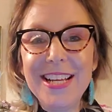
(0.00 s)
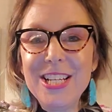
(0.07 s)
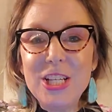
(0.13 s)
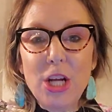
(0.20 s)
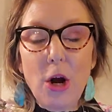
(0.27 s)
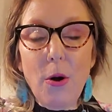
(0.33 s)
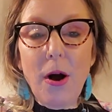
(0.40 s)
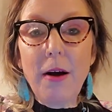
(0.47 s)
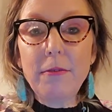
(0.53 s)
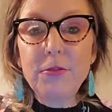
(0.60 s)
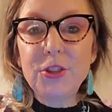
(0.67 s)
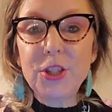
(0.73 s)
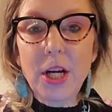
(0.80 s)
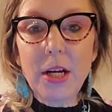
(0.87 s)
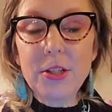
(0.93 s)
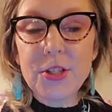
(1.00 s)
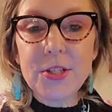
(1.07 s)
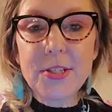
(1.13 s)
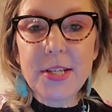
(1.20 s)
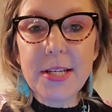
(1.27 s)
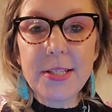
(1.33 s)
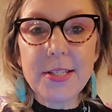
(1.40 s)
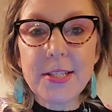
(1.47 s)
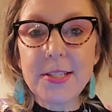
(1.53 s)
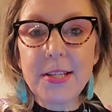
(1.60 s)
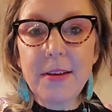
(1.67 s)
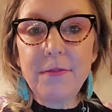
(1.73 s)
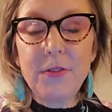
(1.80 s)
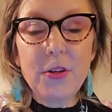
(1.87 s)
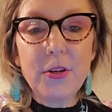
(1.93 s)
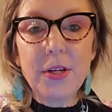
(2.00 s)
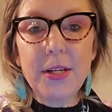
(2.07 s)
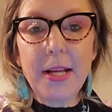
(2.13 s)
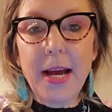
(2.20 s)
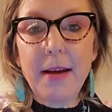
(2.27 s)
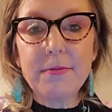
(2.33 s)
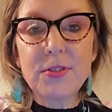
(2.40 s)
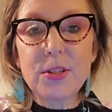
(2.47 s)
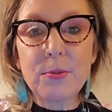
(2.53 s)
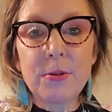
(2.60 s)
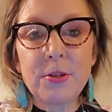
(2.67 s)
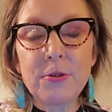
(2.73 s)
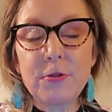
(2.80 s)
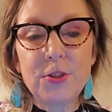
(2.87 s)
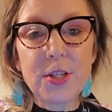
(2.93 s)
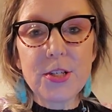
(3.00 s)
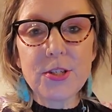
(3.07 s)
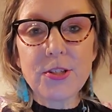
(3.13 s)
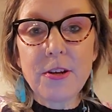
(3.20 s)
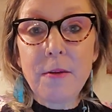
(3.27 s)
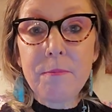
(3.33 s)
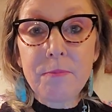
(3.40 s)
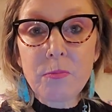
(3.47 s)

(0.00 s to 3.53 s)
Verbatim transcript: you know of judge is, is as if you could have someone who just